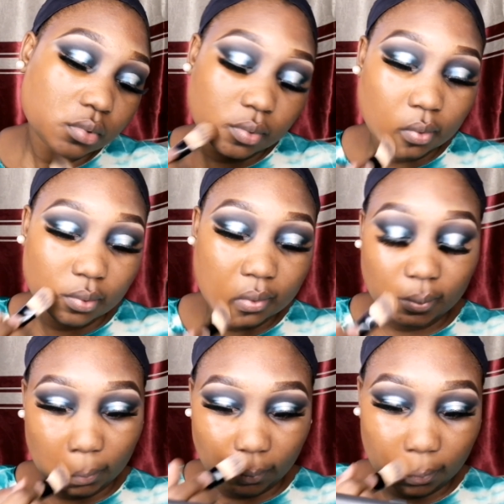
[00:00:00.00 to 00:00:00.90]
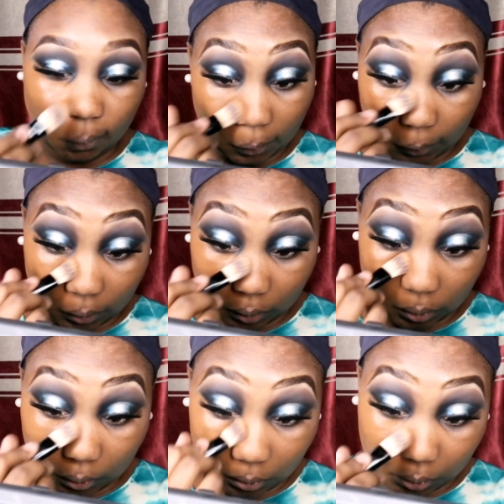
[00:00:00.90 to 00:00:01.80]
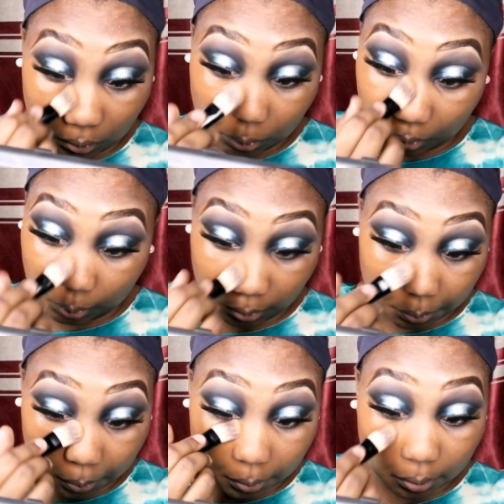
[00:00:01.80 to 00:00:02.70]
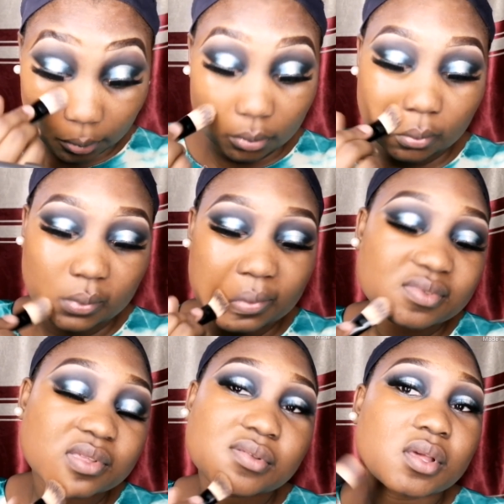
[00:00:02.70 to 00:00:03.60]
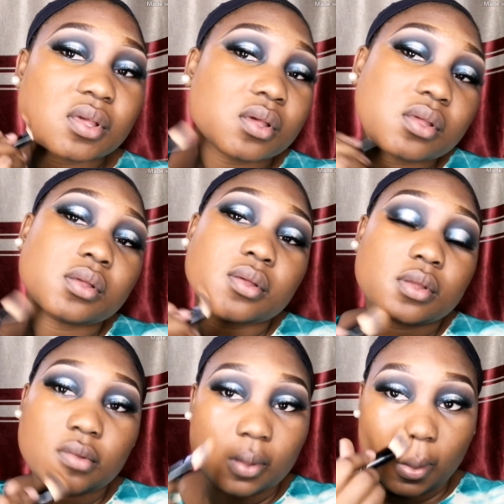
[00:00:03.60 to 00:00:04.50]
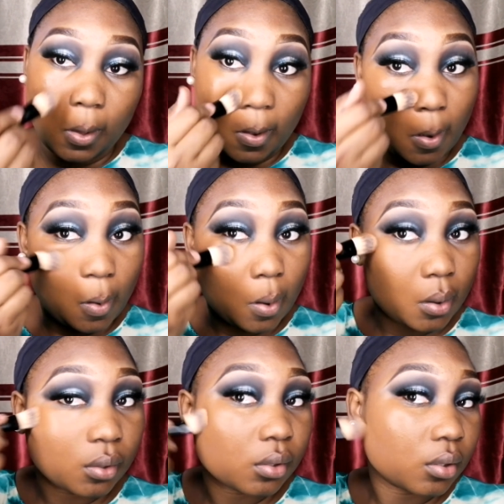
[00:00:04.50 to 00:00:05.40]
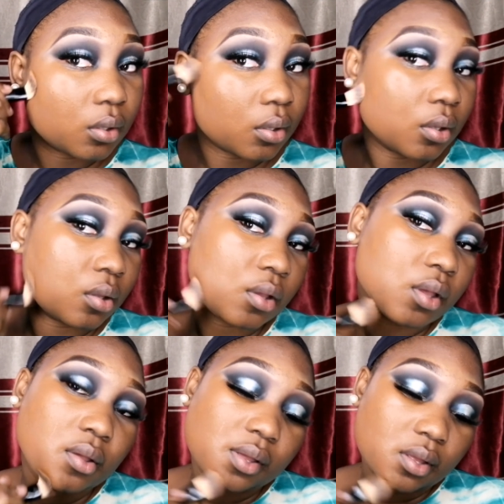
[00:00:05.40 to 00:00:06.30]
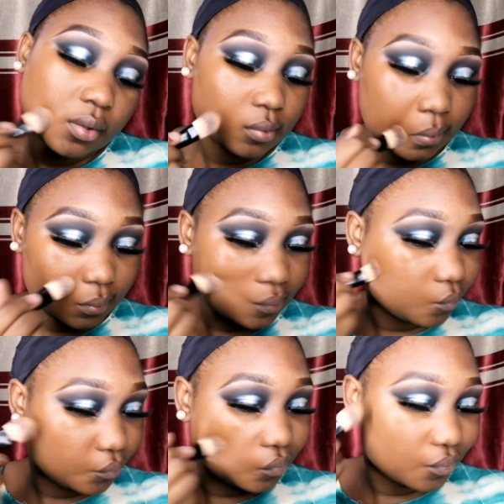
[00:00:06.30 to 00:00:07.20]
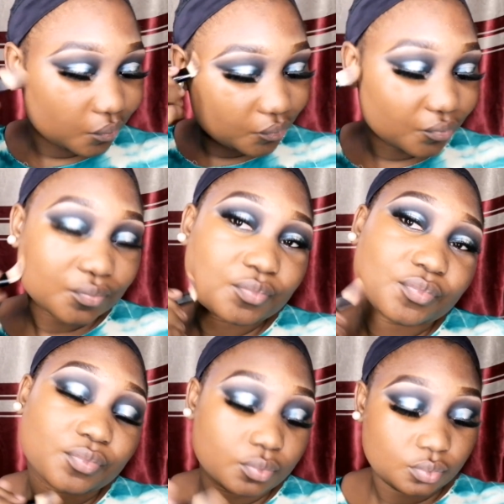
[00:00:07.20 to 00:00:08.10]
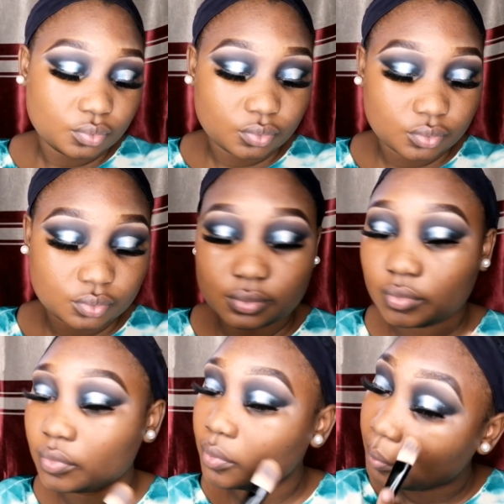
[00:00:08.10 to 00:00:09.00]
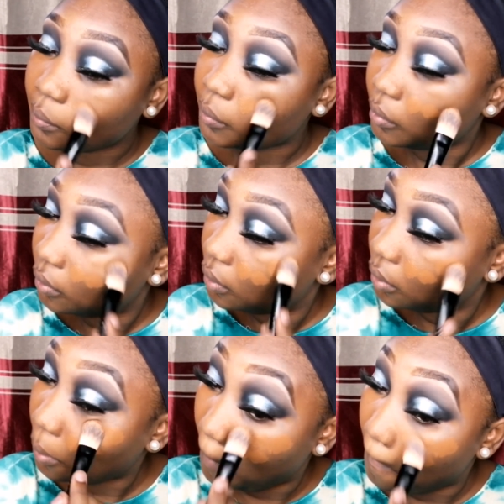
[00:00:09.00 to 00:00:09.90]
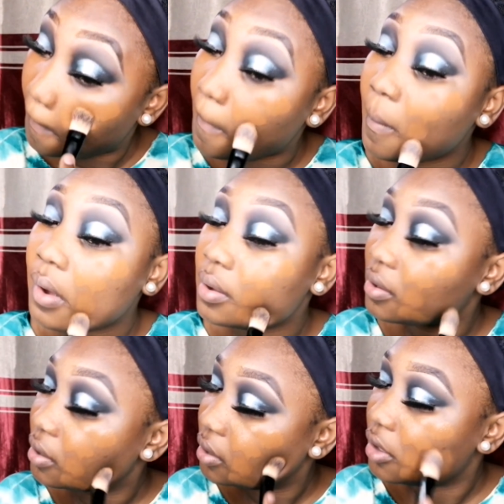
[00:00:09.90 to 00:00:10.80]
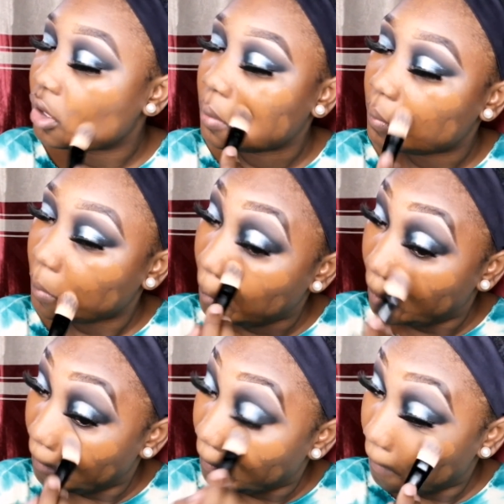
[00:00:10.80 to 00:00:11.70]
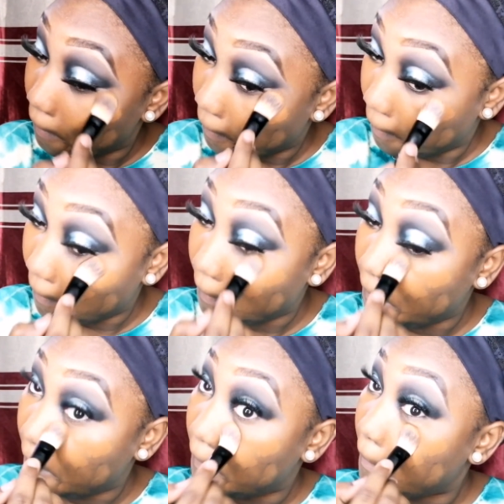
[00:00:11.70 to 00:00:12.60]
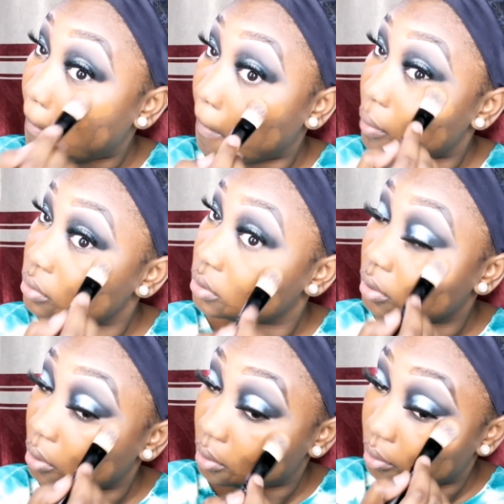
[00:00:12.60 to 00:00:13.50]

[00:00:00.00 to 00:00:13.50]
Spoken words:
Yeah, and it's a bit darker. It's like I think one shade darker than my shade, but I like it because when I highlight it just looks